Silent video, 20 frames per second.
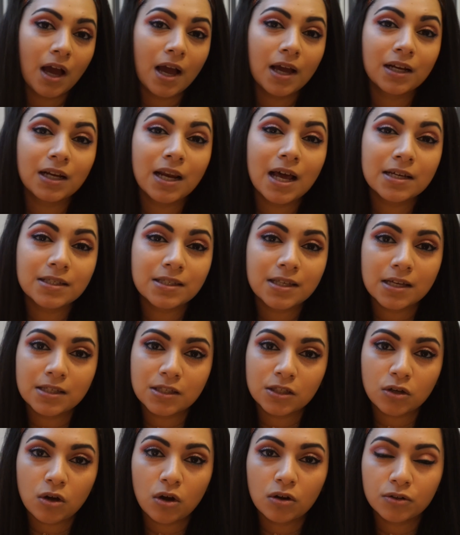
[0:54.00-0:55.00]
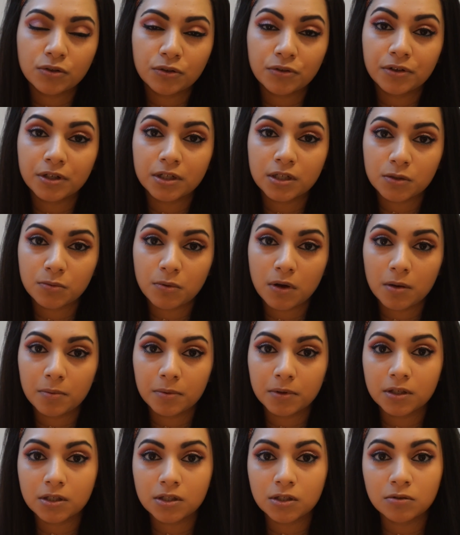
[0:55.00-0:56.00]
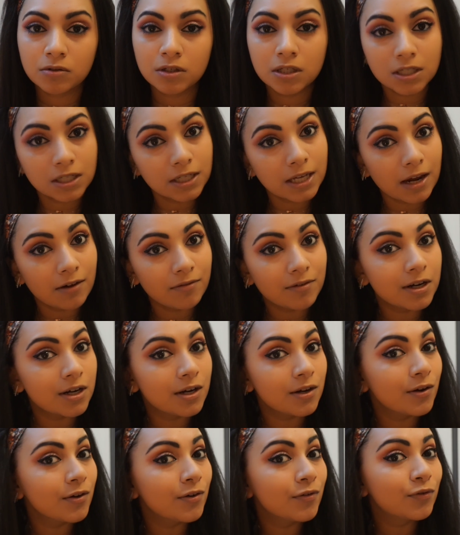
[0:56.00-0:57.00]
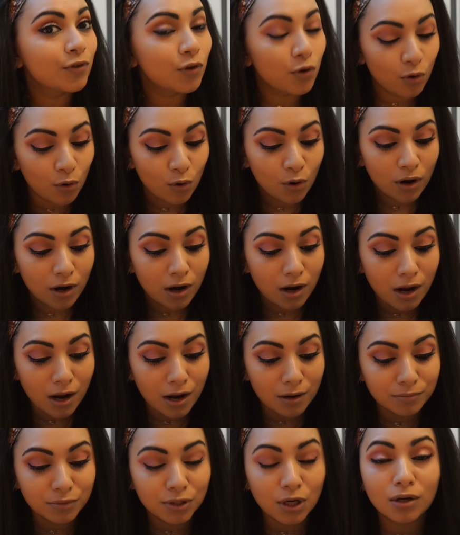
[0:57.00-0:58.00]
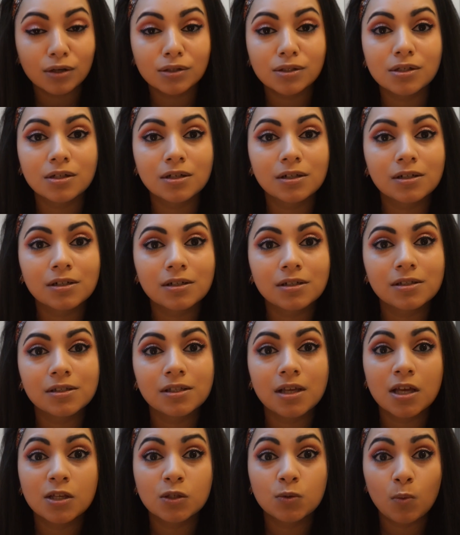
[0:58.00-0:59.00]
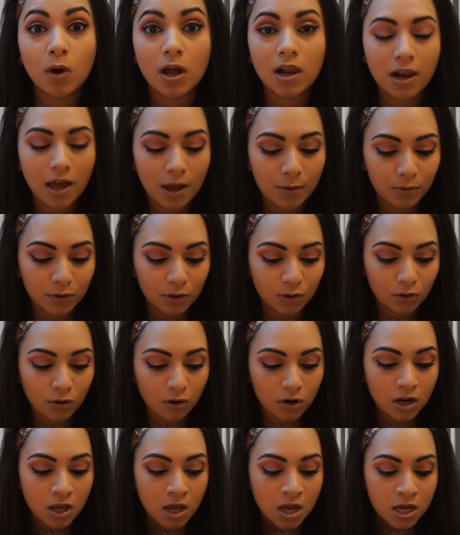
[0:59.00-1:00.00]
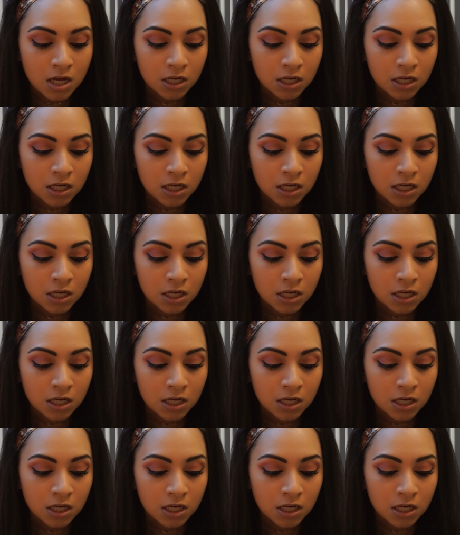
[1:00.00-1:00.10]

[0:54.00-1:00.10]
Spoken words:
I class that as contouring as well, because you need to get rid of your dark circles as well, as I thought.